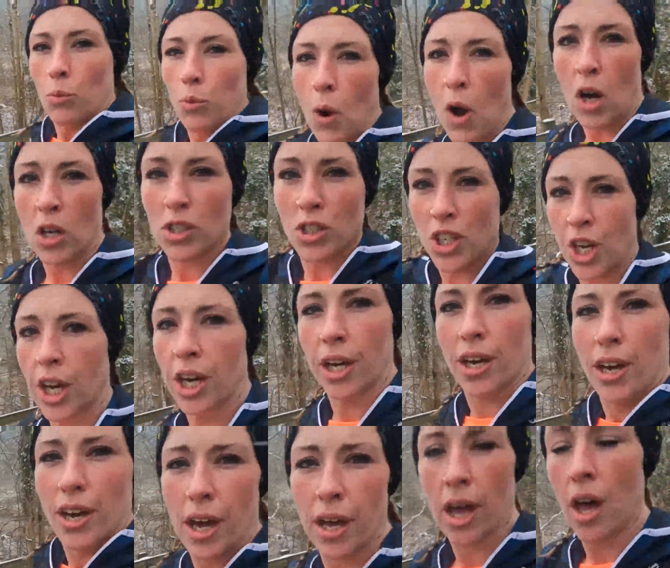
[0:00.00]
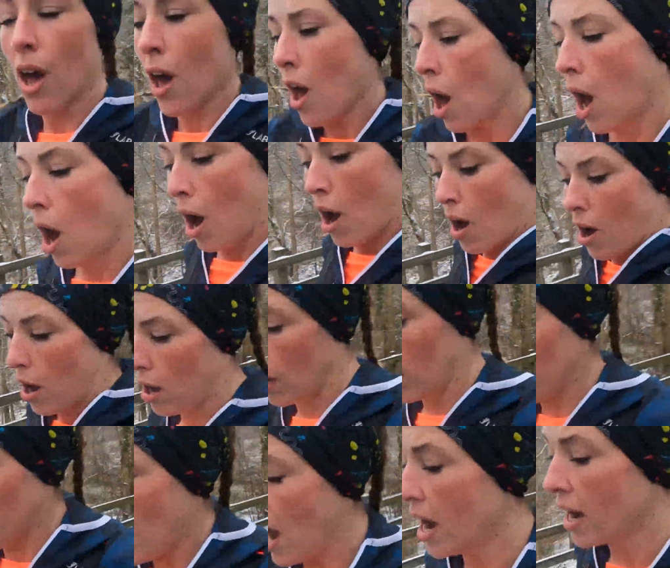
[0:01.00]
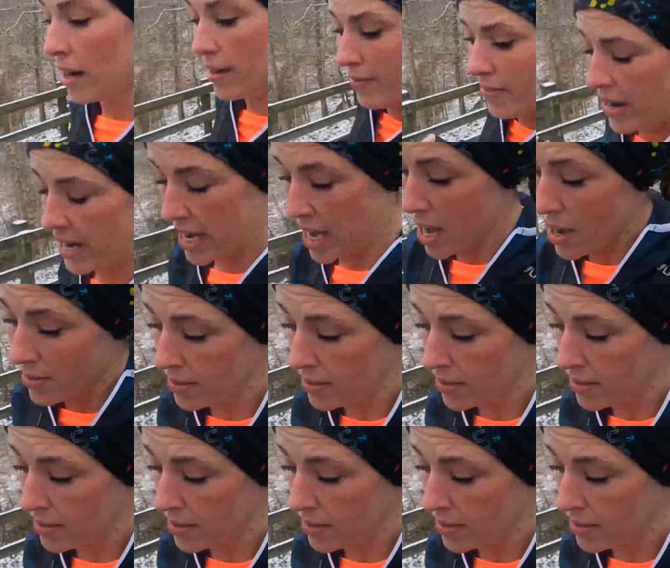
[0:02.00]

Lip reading: watch on heart rate